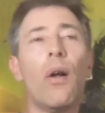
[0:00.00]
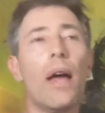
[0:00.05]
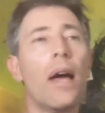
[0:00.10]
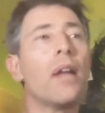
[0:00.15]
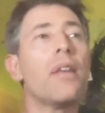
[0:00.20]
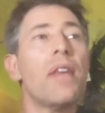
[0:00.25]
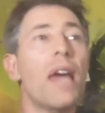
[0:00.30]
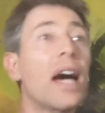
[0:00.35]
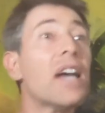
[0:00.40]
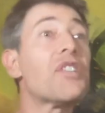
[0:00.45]

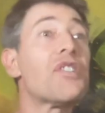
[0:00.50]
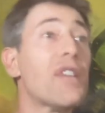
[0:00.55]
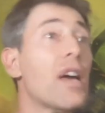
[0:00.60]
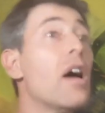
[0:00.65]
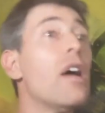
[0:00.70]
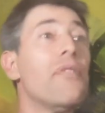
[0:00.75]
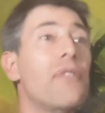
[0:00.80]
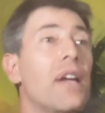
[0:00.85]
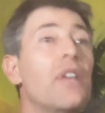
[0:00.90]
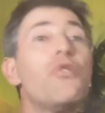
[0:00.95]
And yes,
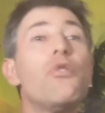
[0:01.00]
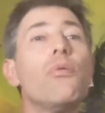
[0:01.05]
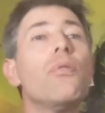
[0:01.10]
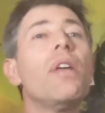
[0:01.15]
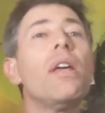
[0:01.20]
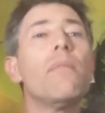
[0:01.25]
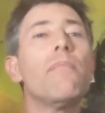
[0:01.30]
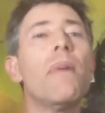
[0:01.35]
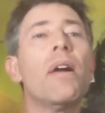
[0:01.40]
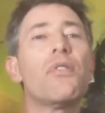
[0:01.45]
they do
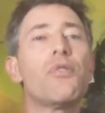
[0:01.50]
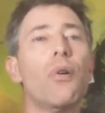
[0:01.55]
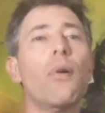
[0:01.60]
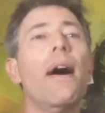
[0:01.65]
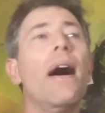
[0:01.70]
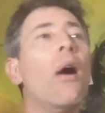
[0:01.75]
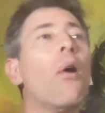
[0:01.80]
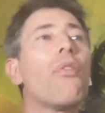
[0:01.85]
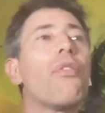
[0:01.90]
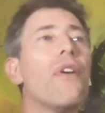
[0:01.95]
need mental
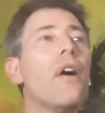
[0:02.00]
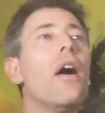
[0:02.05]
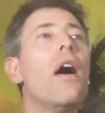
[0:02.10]
health.